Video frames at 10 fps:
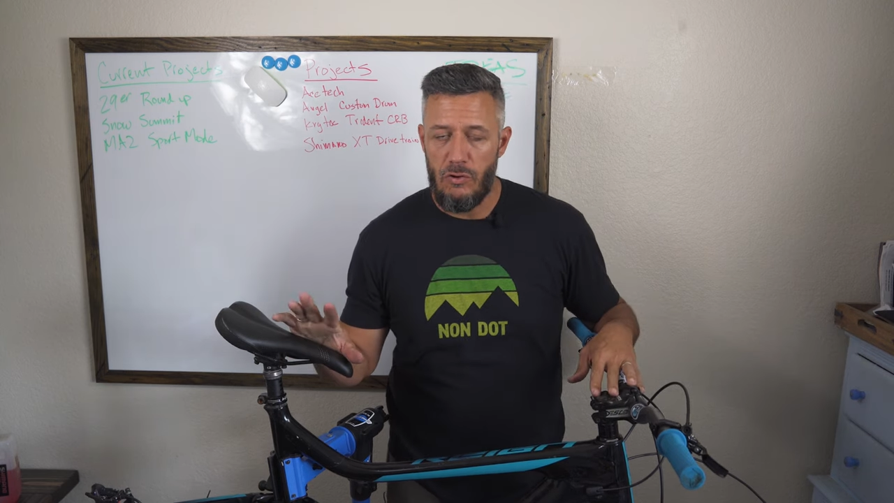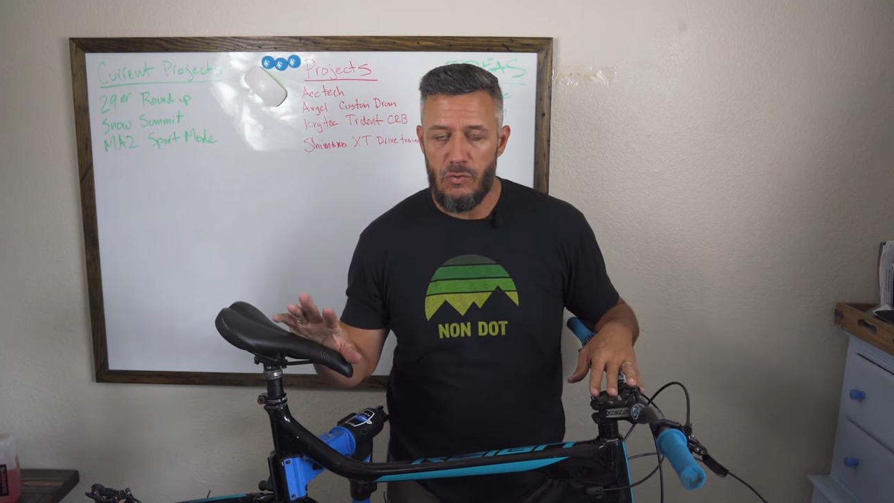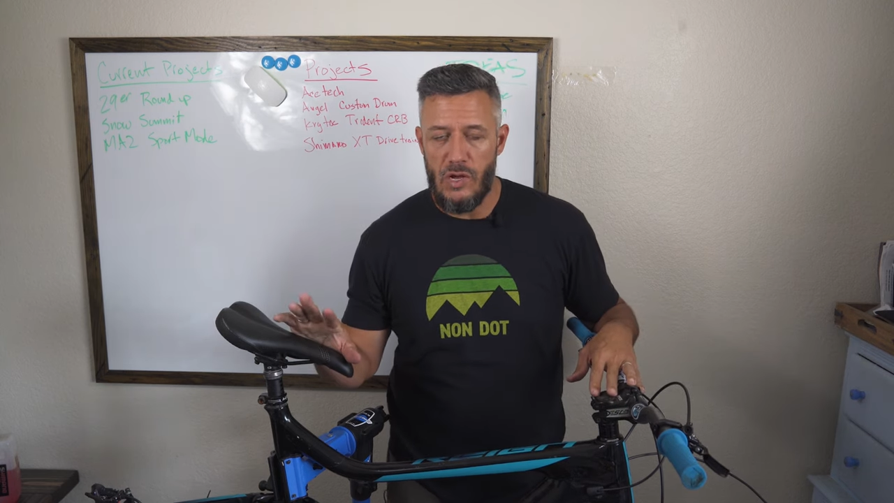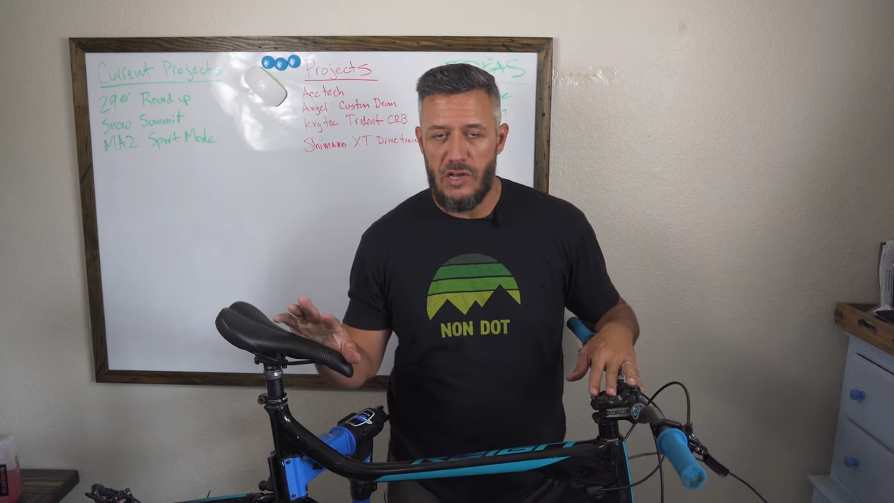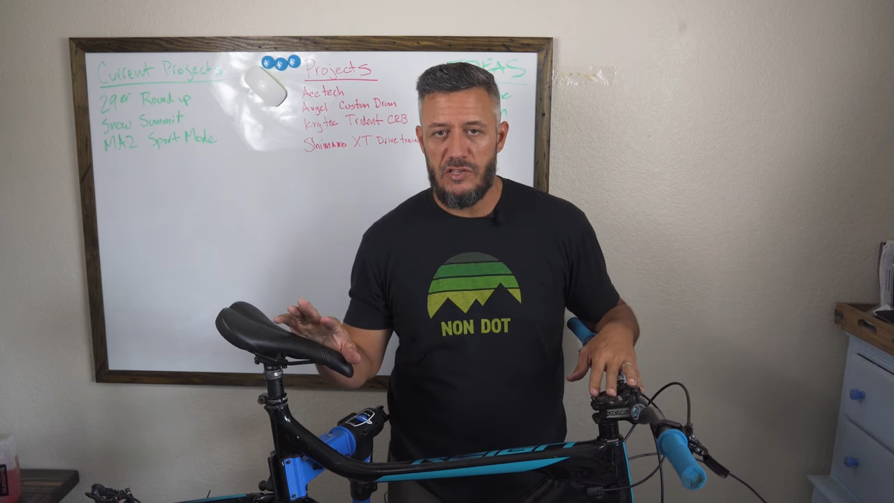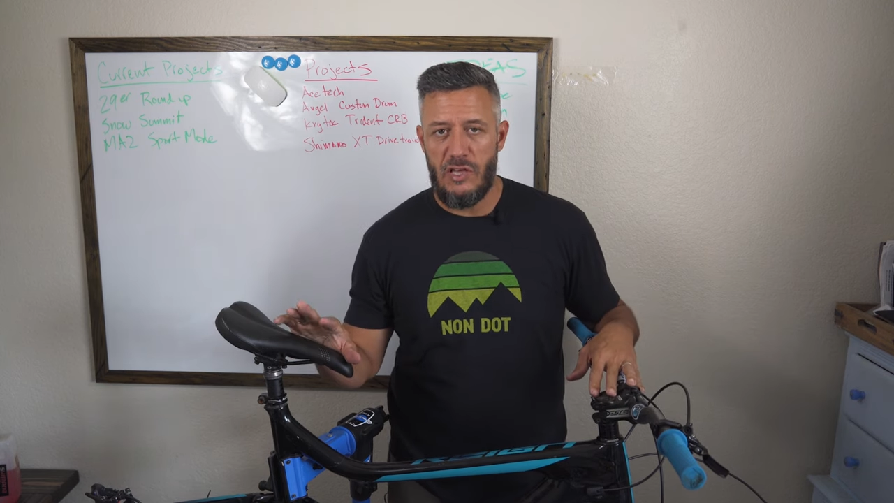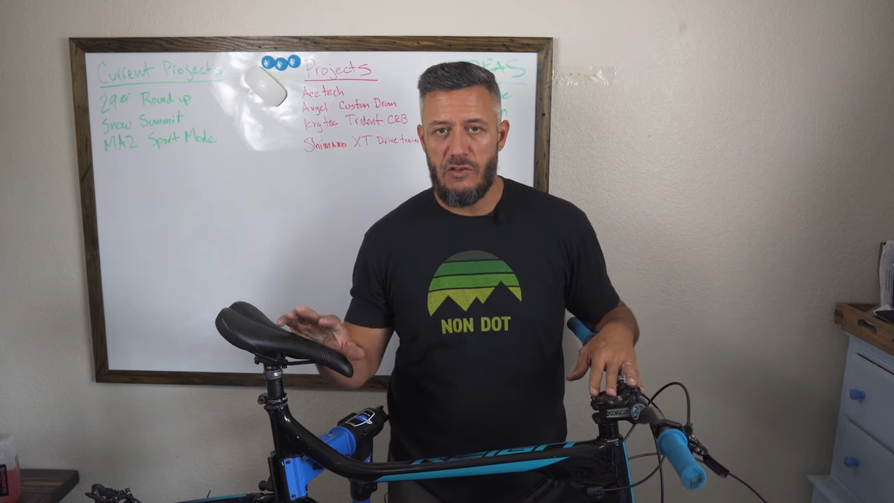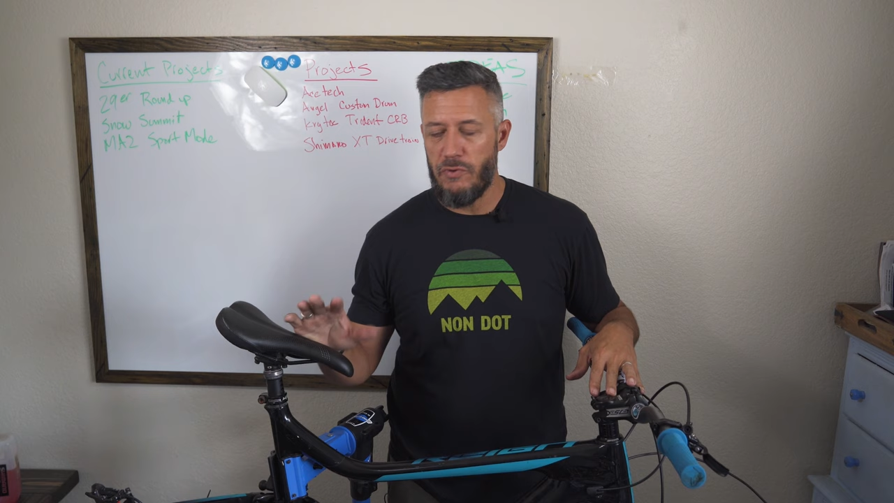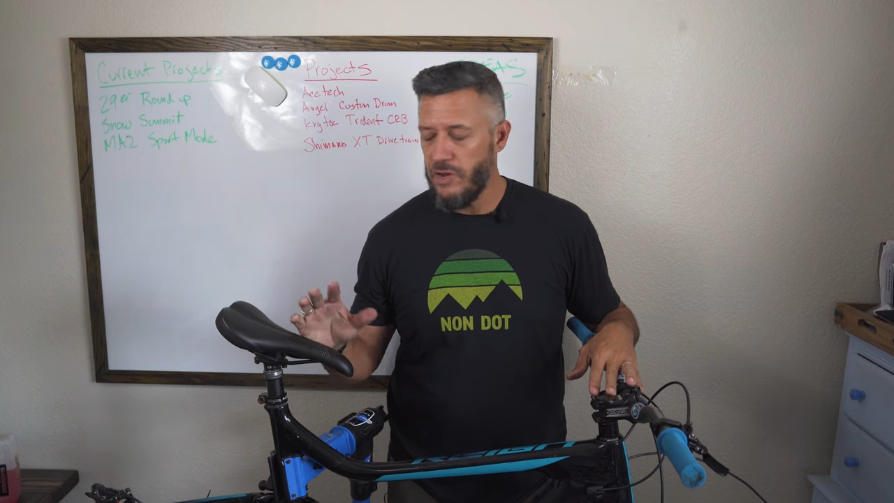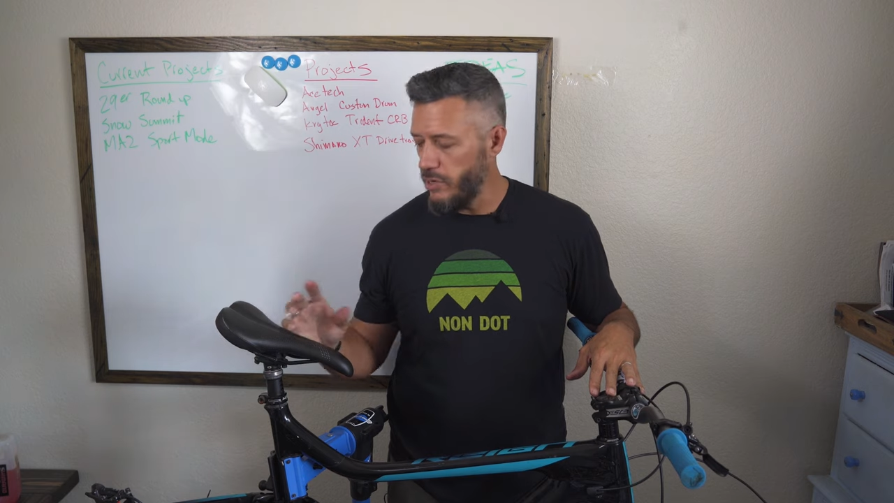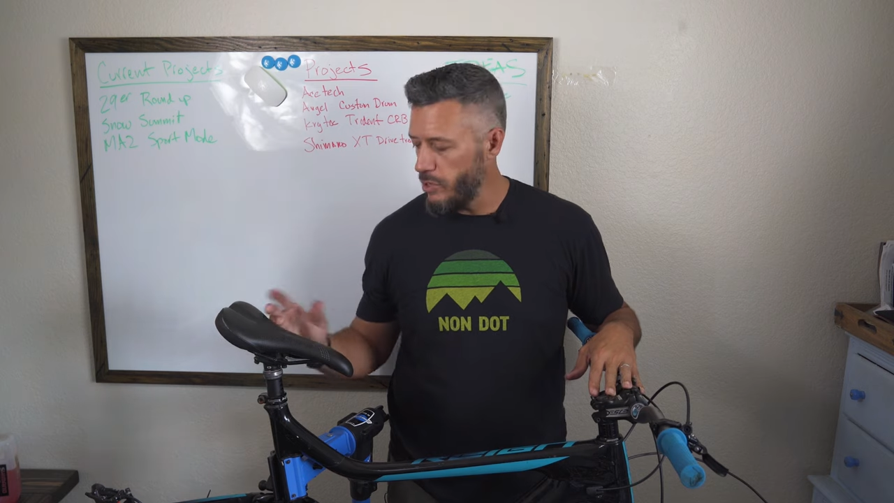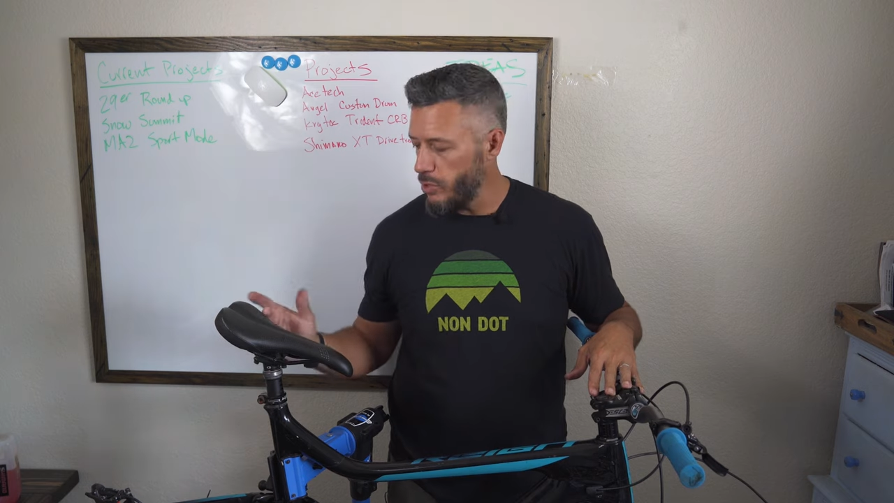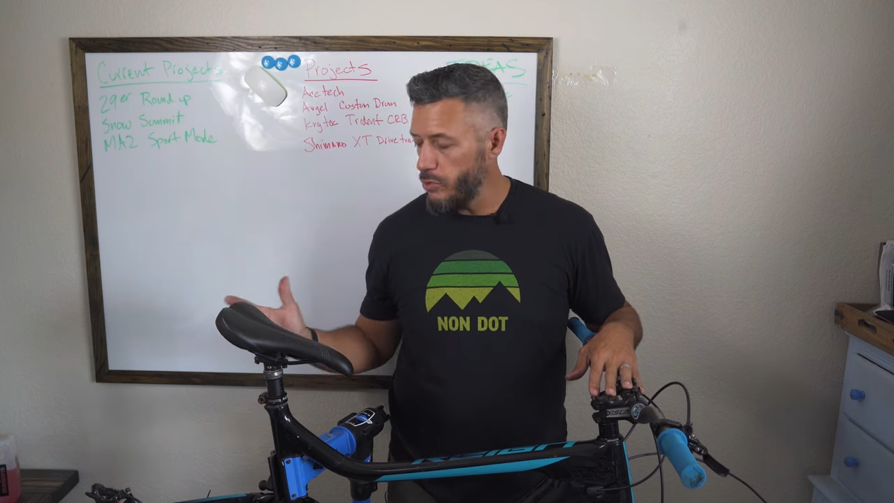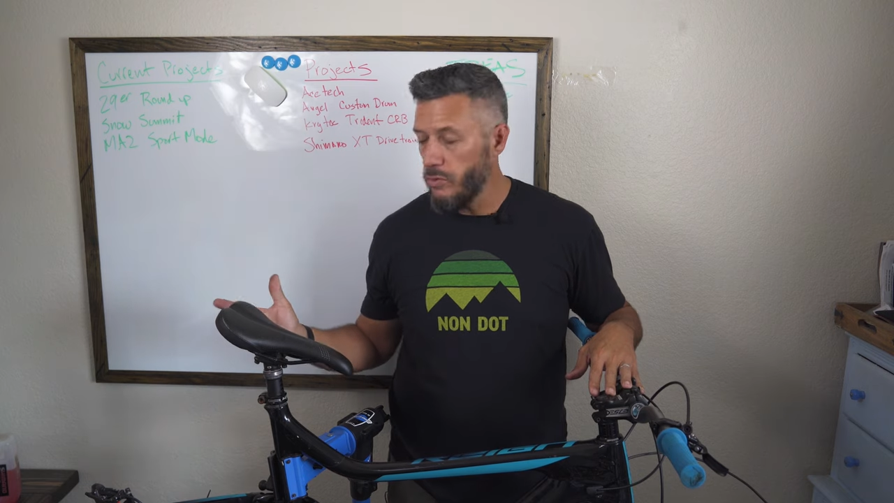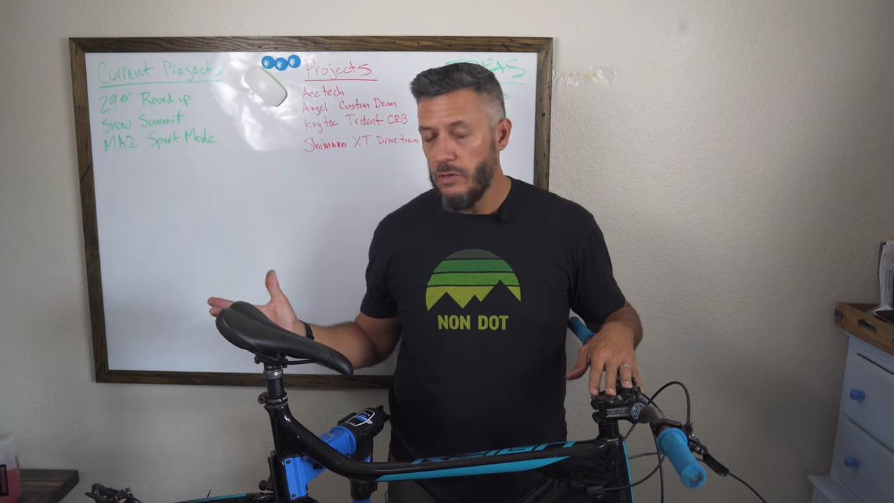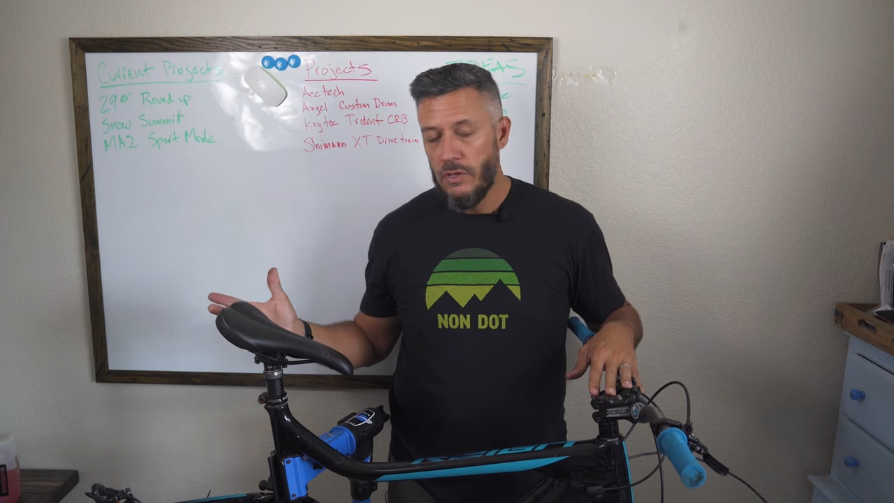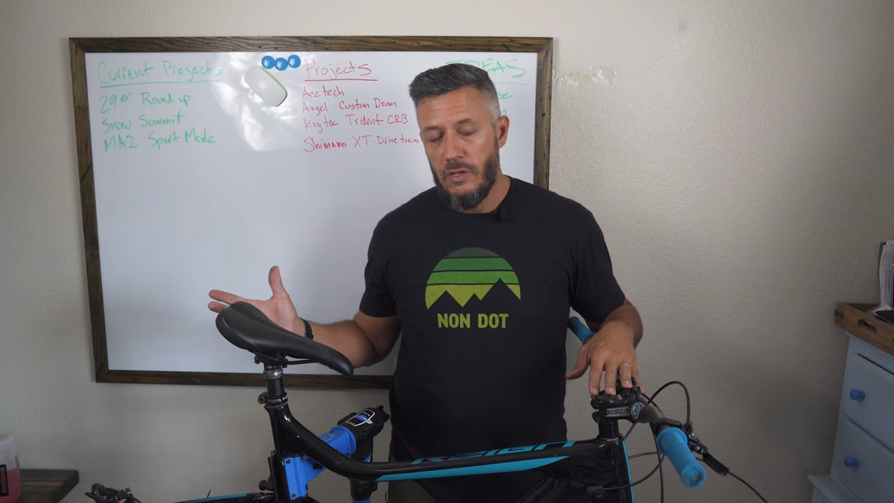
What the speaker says: rock solid, ready to go.